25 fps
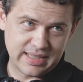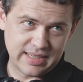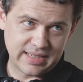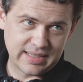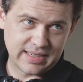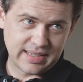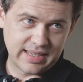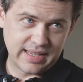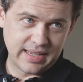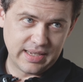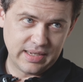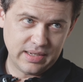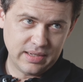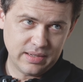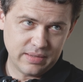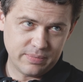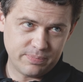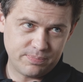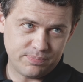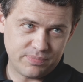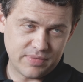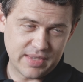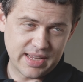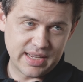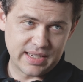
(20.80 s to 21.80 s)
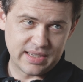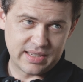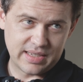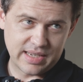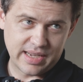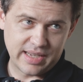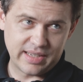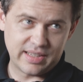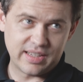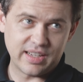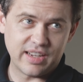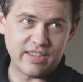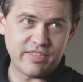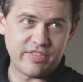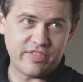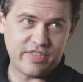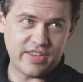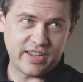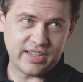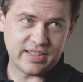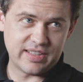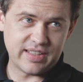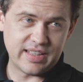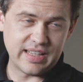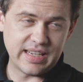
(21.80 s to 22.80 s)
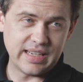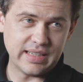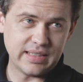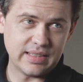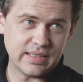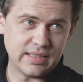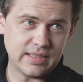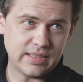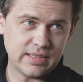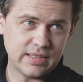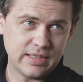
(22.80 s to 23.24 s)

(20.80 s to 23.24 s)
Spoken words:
is king and data affects that.